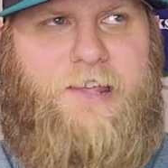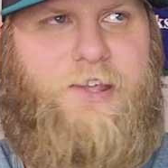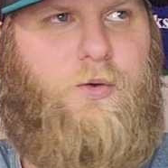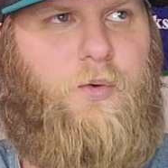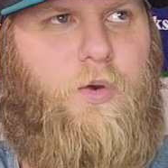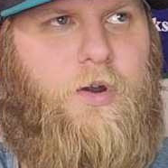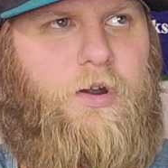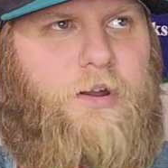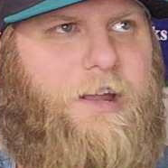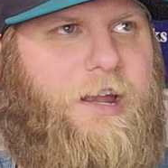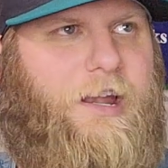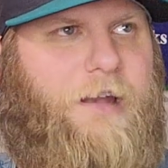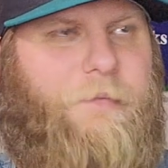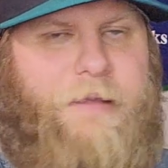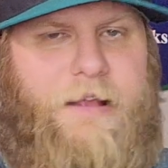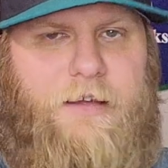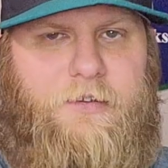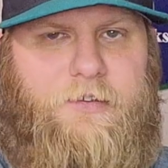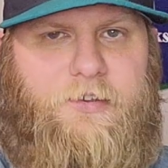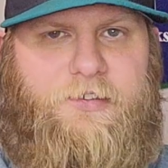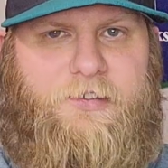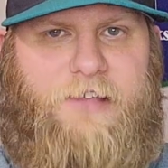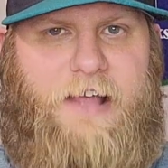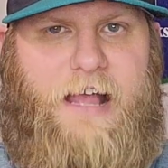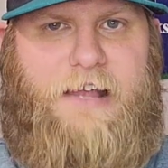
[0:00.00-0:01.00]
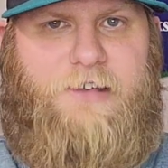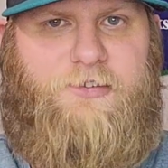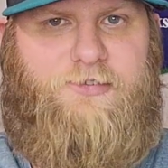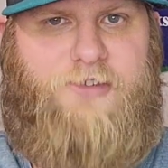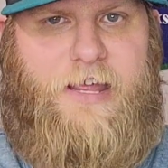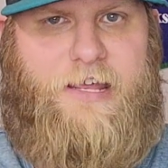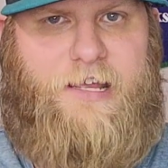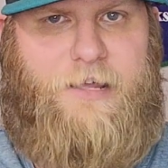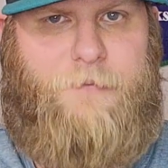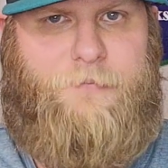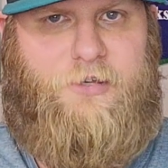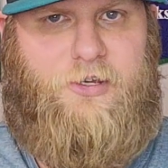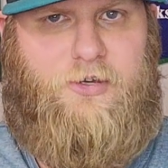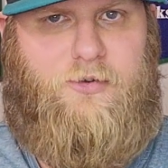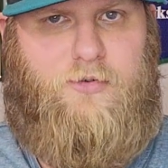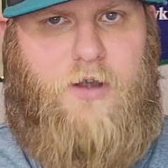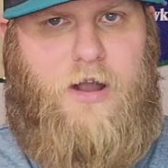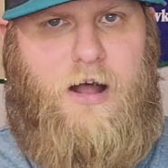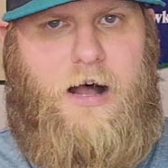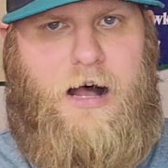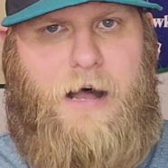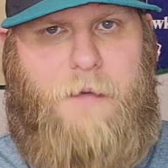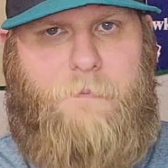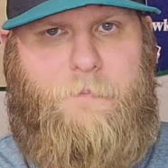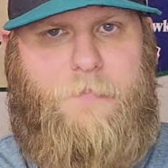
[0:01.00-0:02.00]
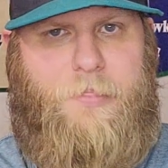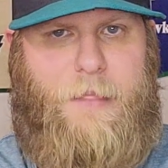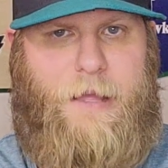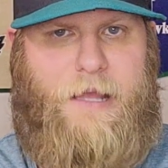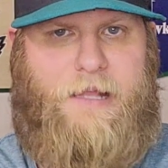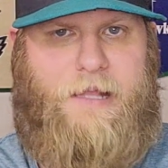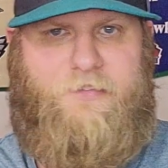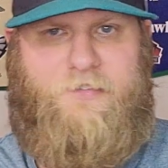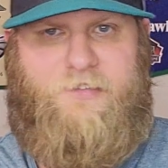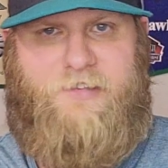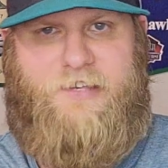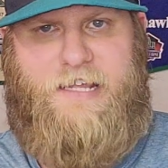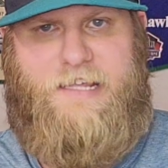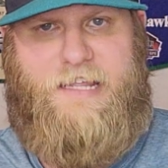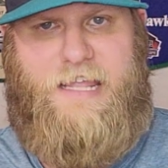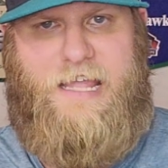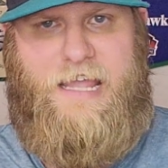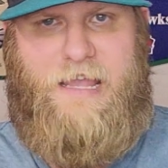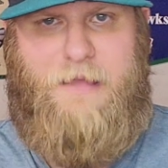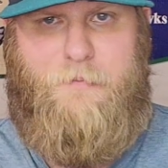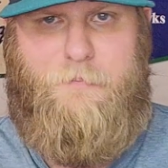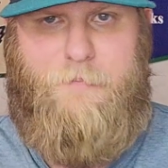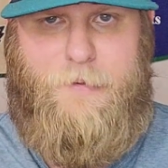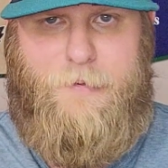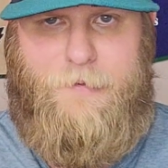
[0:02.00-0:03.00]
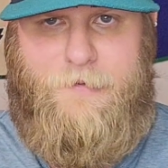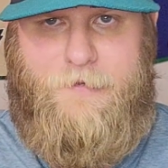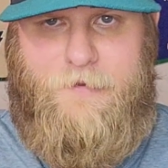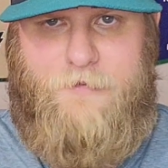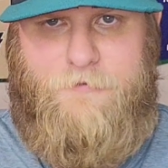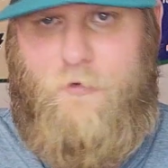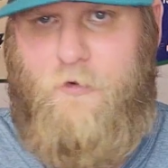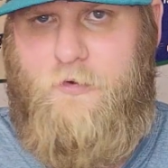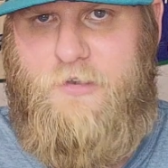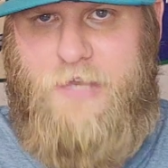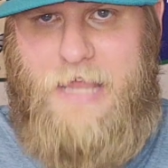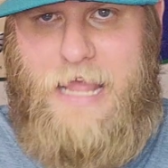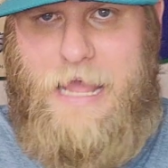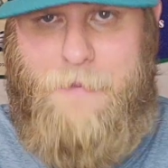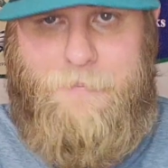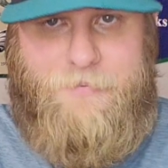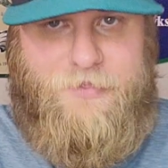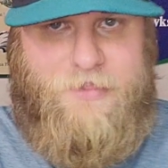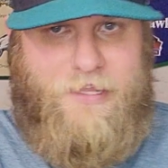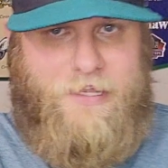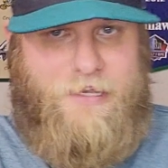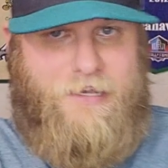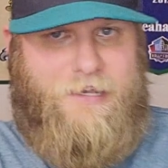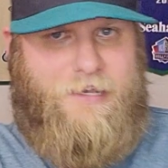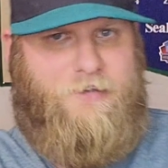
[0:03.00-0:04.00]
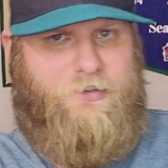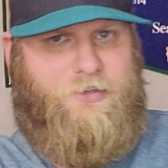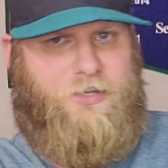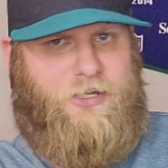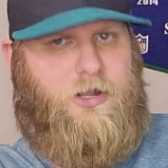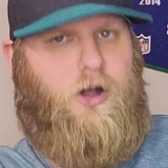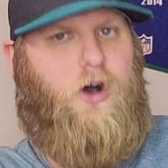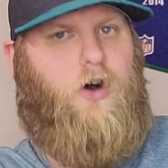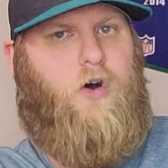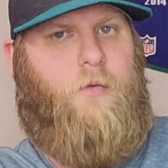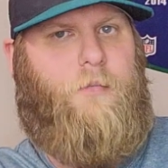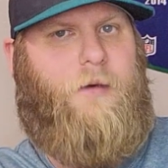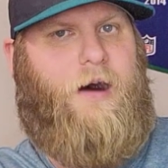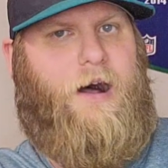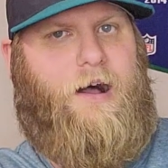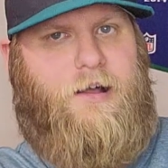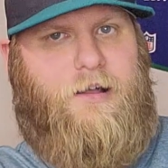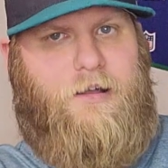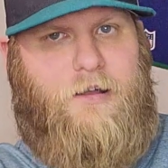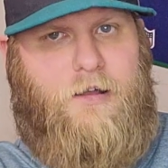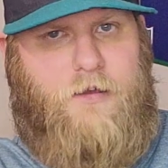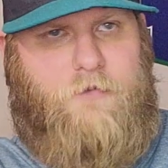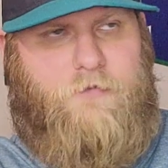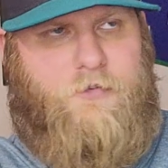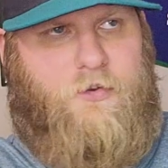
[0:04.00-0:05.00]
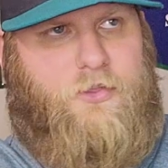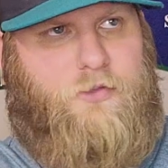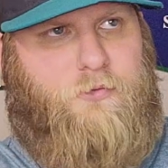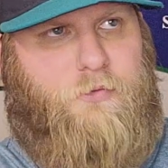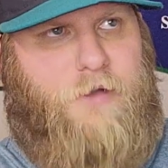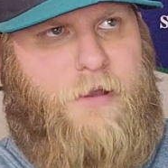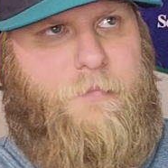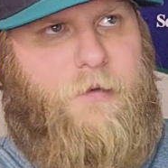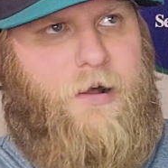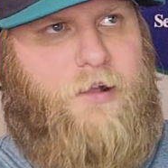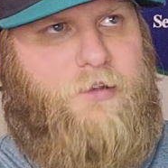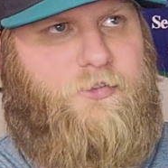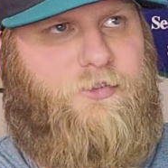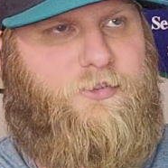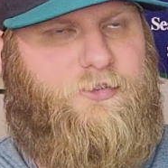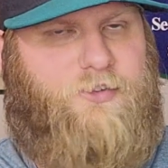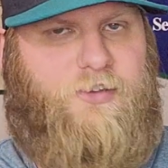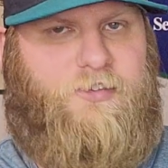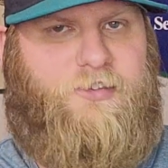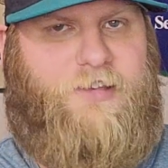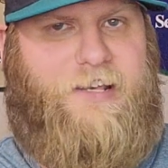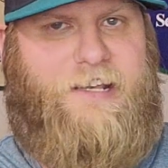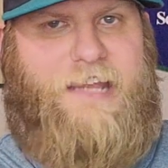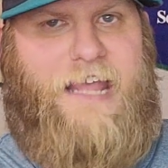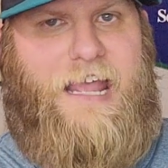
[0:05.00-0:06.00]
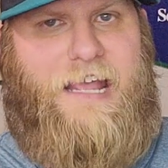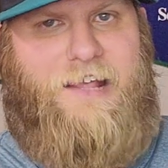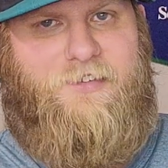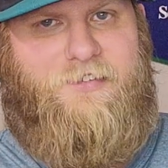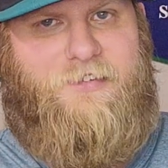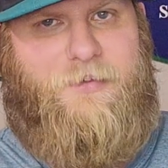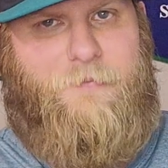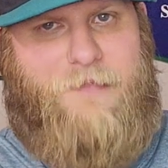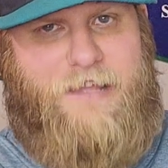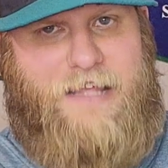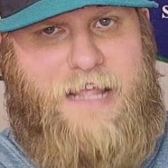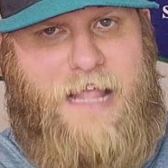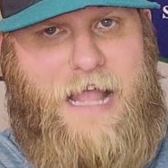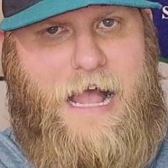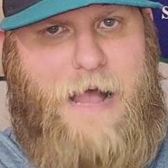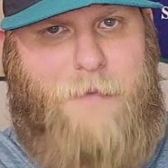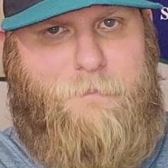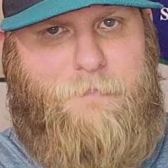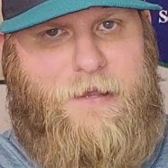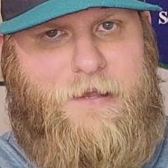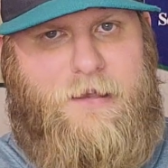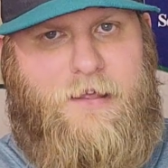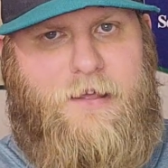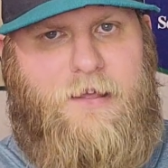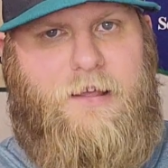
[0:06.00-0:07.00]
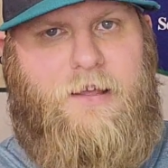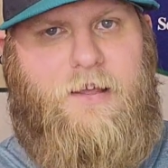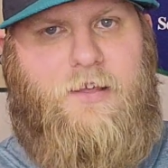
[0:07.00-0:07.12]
You weren't going to be able to sign Jacob DeGrom and stick him for depth in Tacoma for three months just in case something happened.